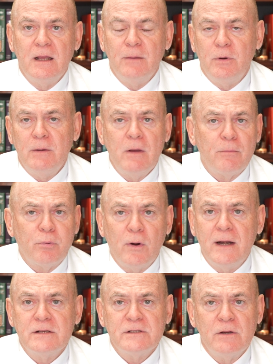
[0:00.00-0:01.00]
put him on
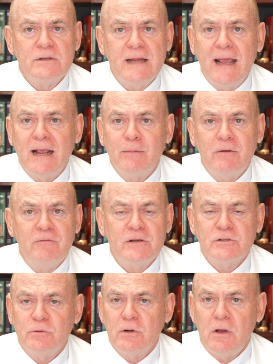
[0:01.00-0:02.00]
prednisone, Tagamet, and
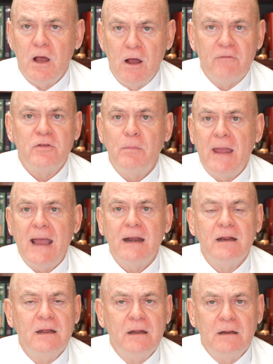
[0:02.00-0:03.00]
Visceral off the bat
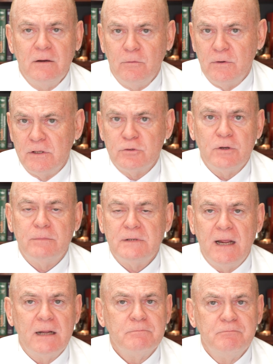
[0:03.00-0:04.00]
with a
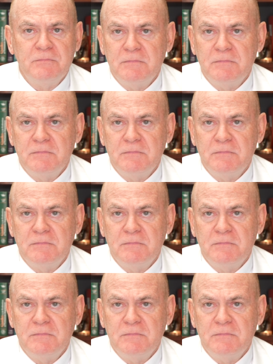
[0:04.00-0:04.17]
Triptan.